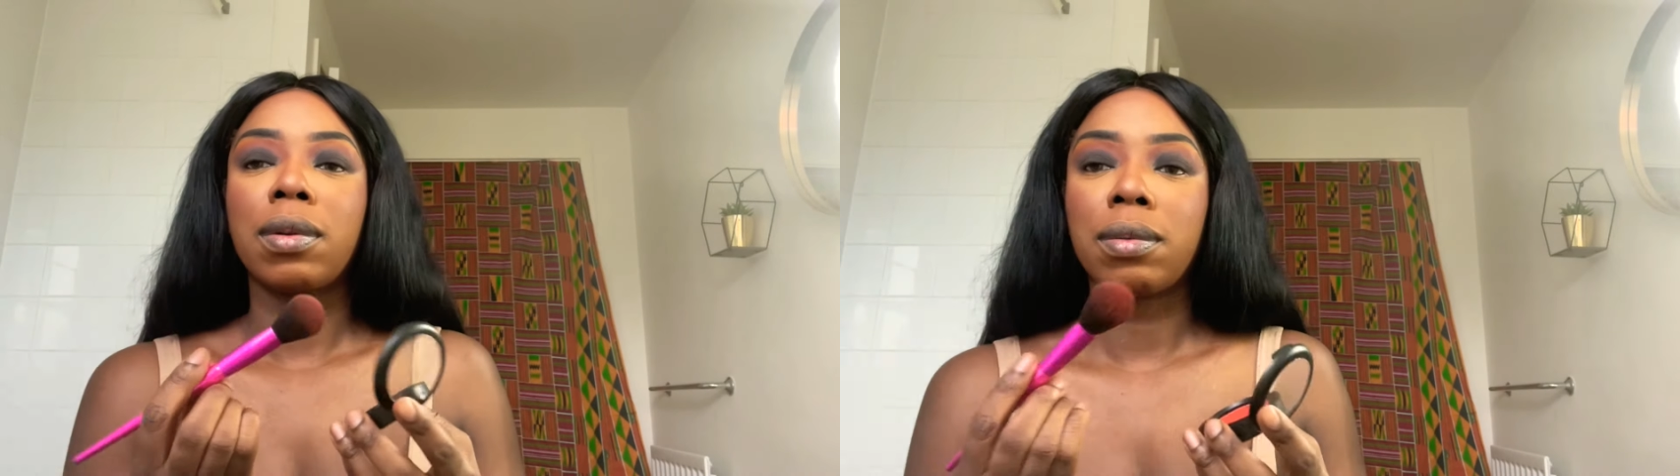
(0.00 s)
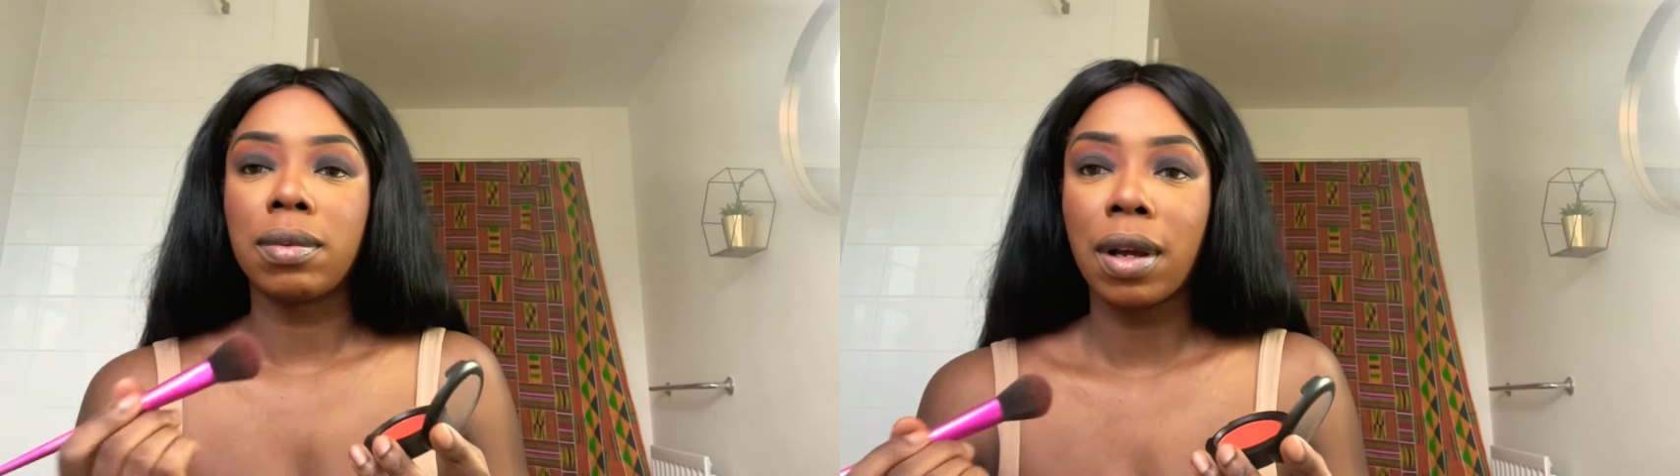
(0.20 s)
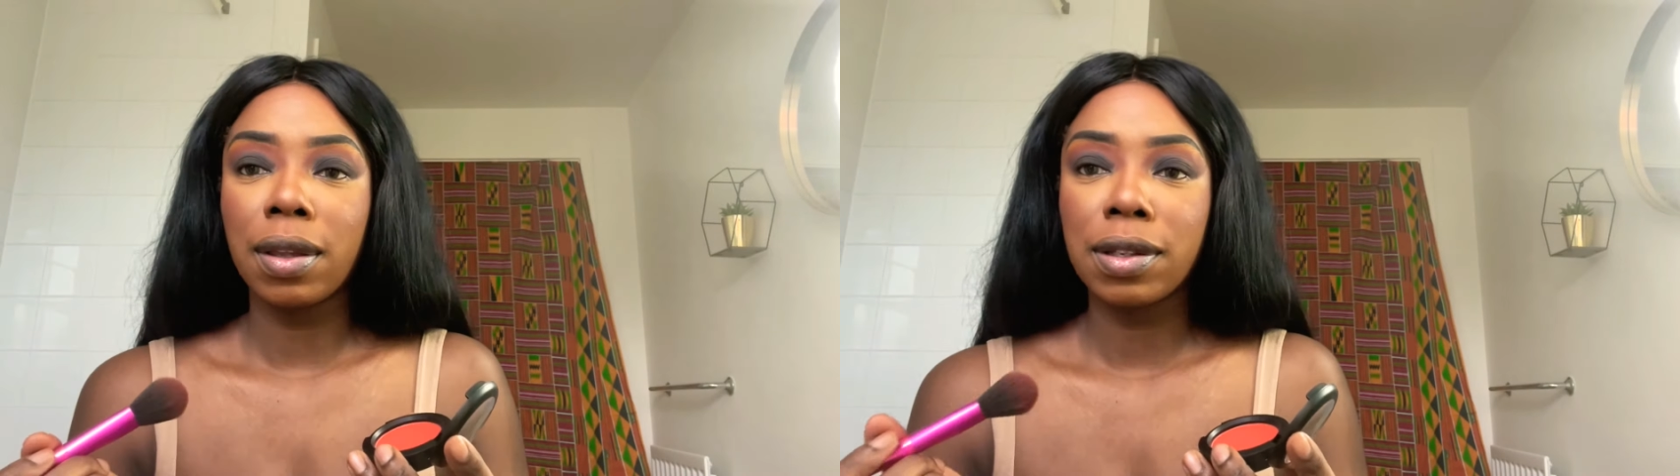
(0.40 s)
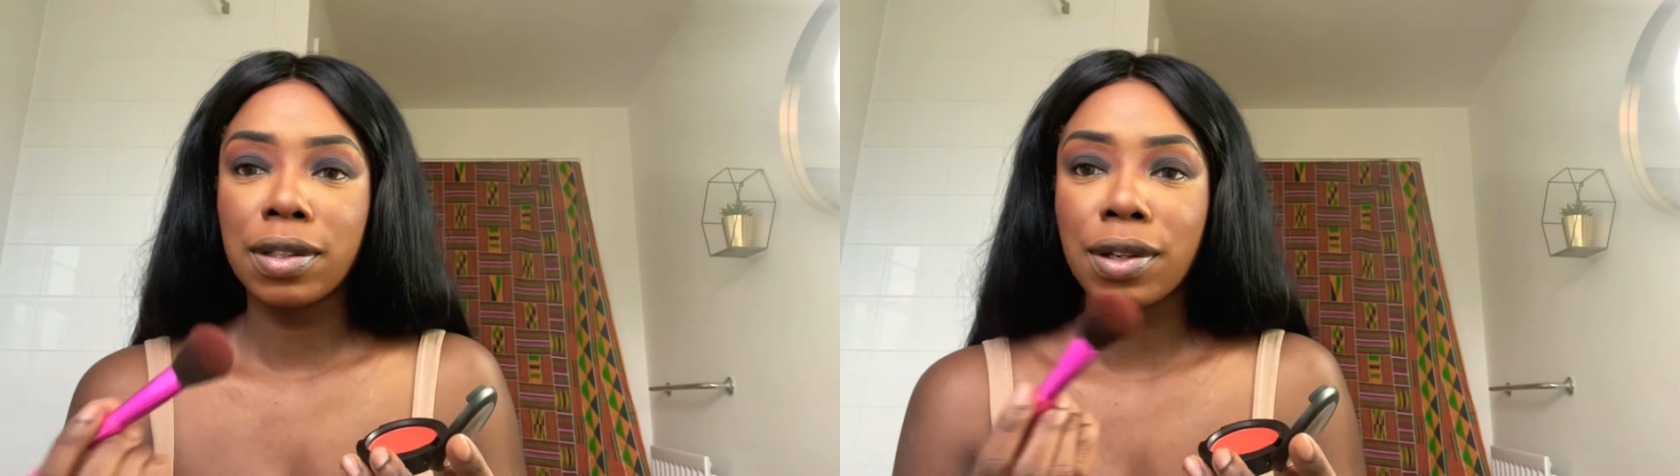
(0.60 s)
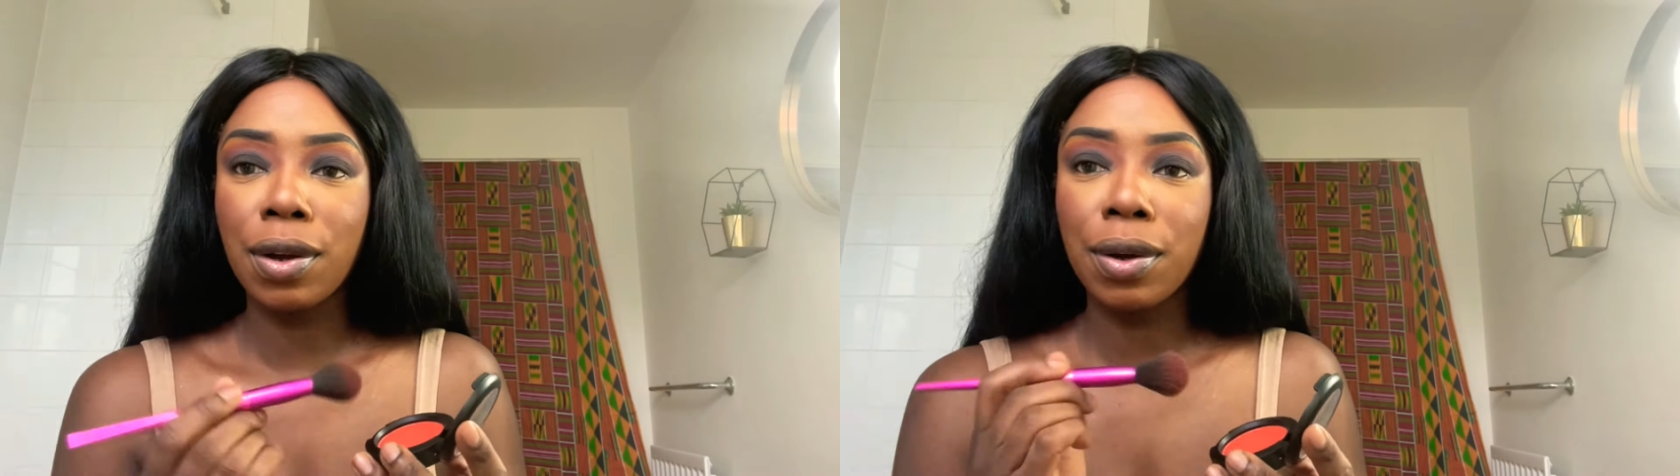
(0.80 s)
Like
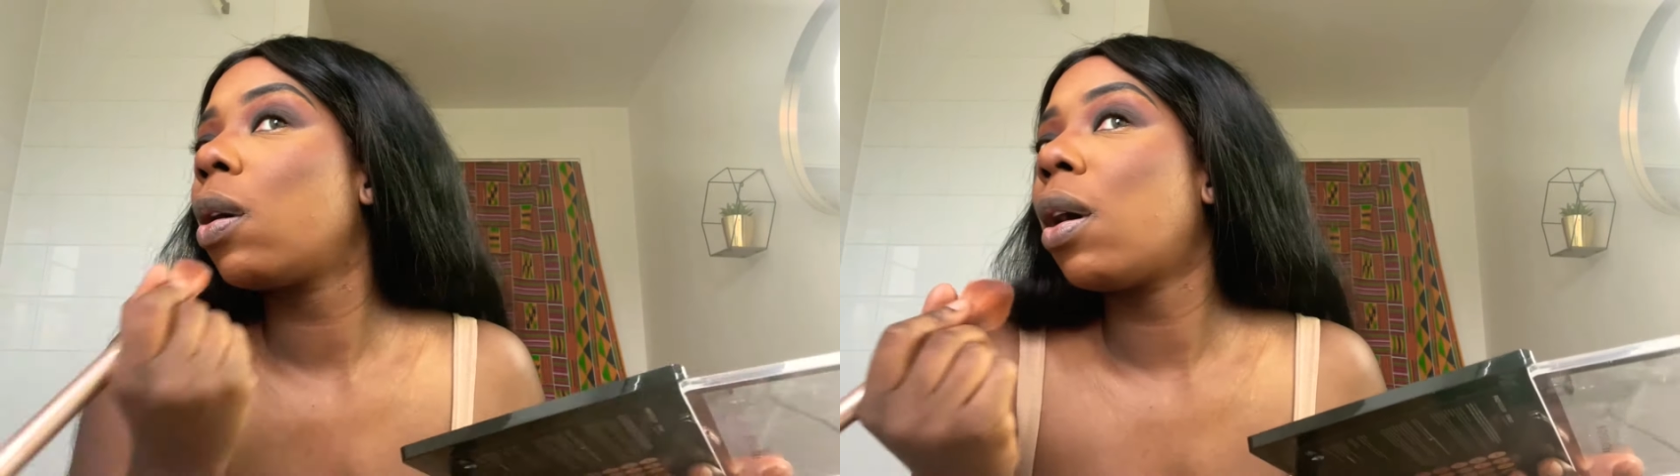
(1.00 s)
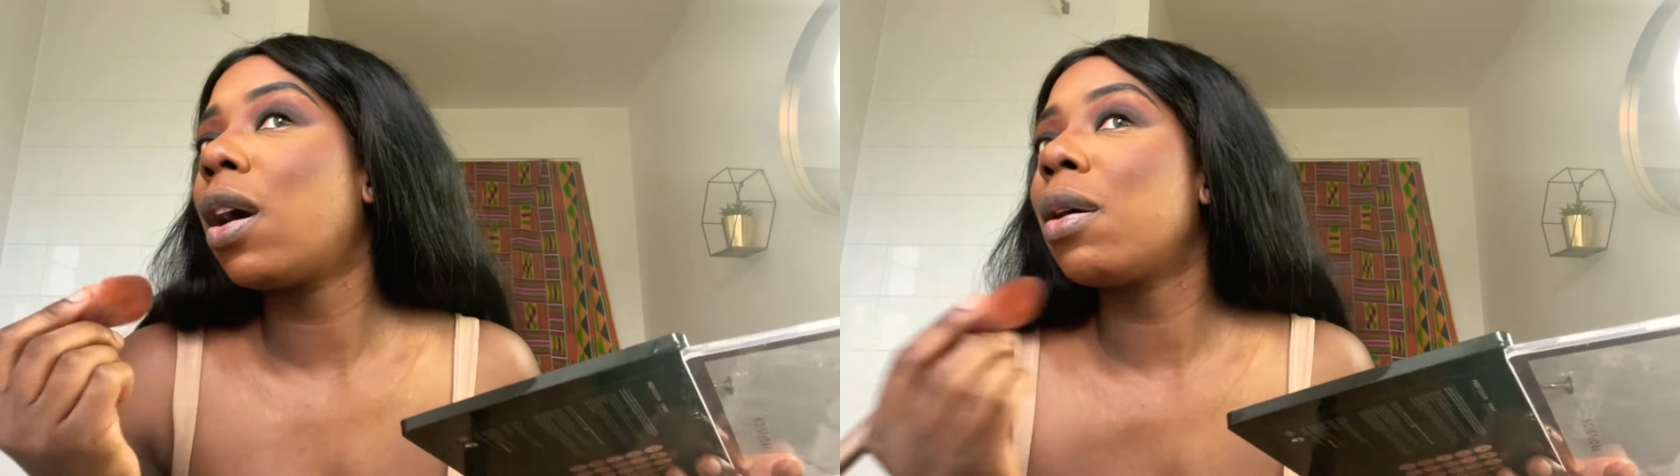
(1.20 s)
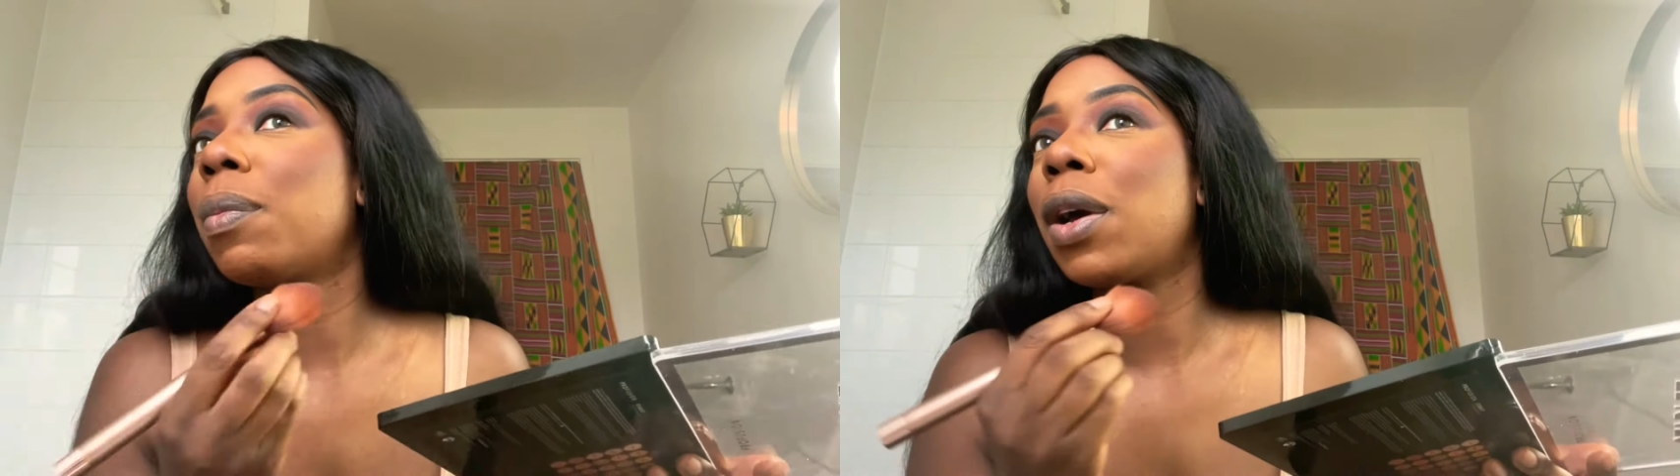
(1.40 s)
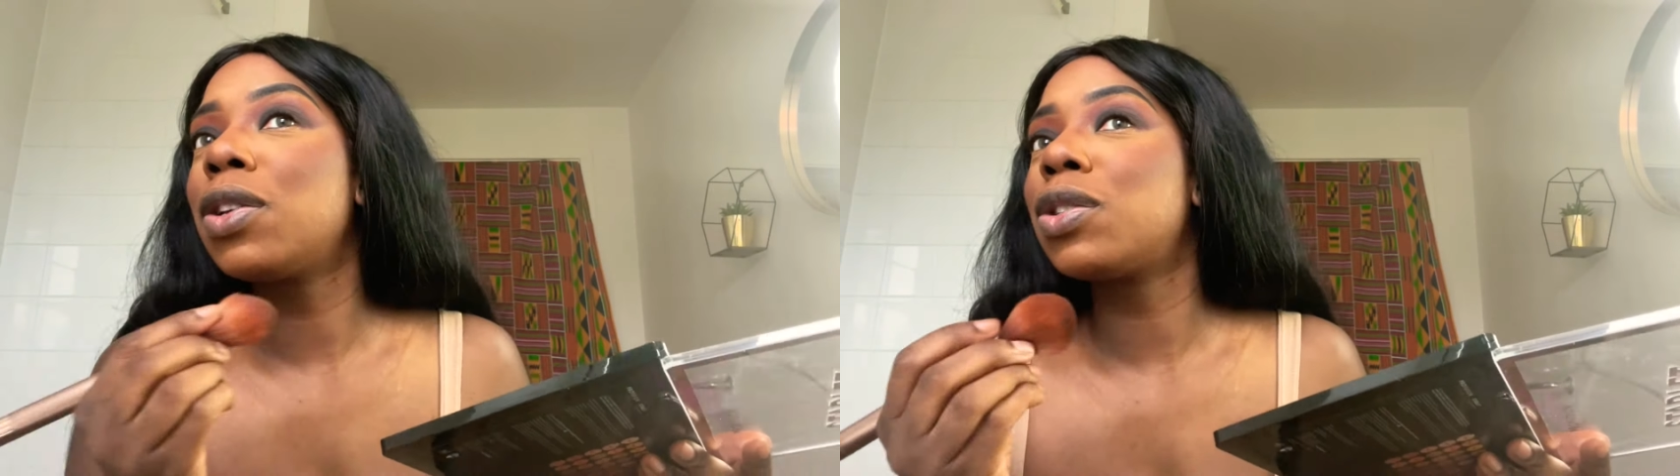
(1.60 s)
so. I remember I used